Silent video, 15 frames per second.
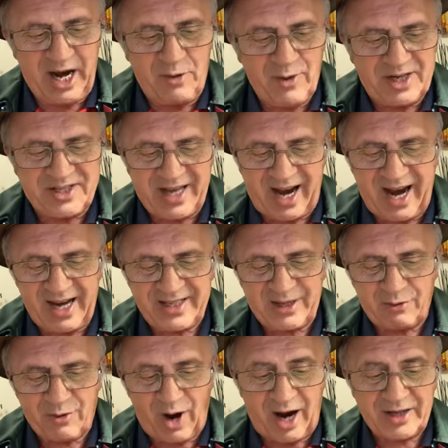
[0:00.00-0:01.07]
in which they had
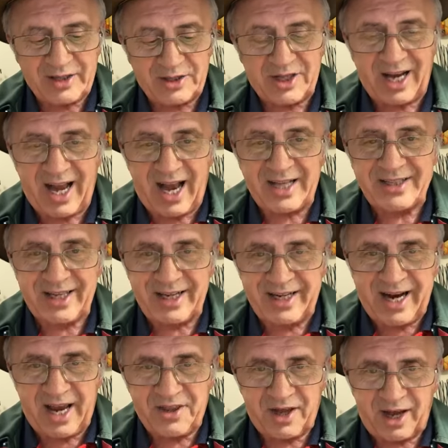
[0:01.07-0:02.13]
the right to hunt and
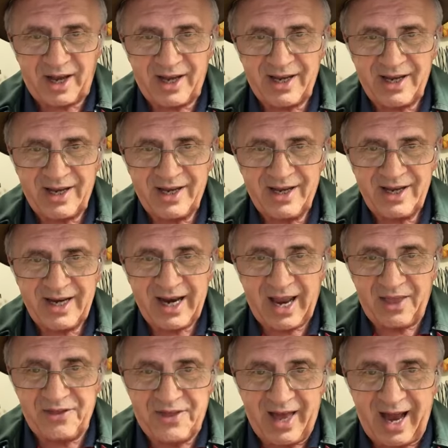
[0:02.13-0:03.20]
gather.
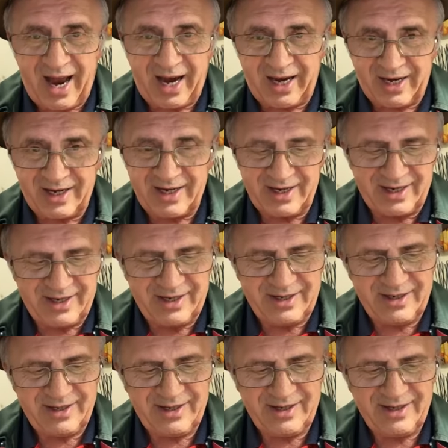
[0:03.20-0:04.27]
They,
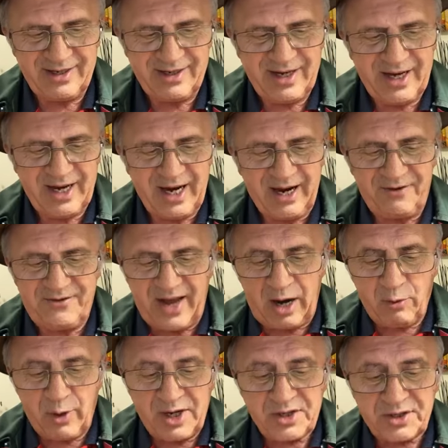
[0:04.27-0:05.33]
if they
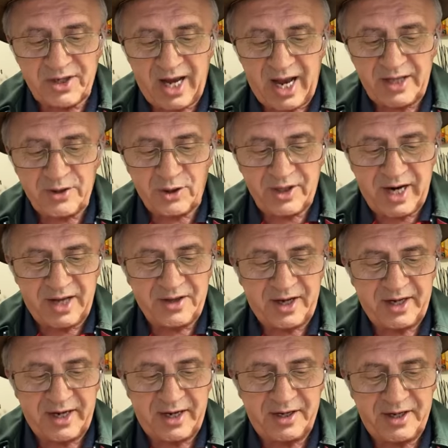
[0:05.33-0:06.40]
wished to hunt or gather
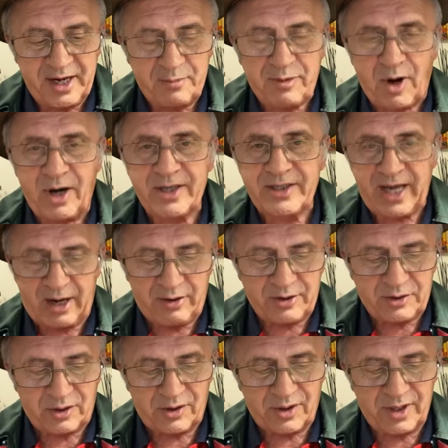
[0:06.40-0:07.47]
in a nearby
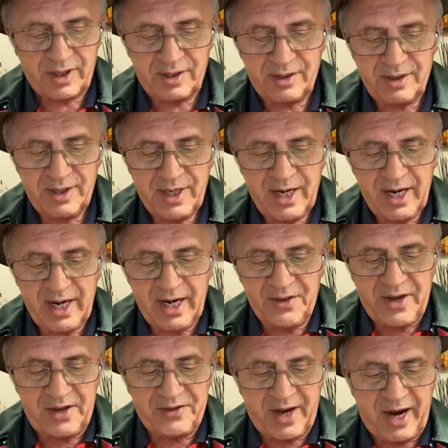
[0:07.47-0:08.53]
territory,
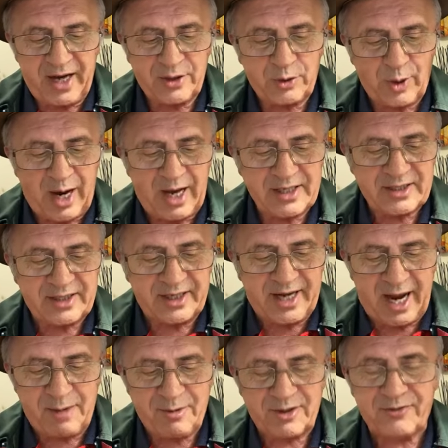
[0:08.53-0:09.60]
then they had to ask the
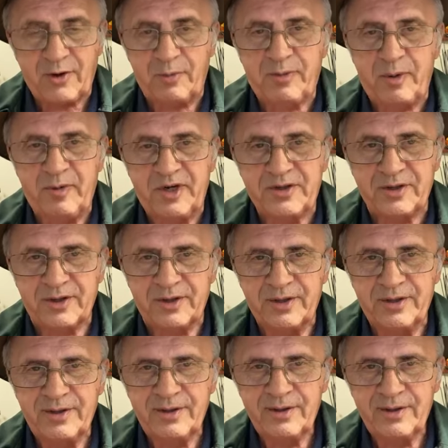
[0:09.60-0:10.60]
neighbours for permission.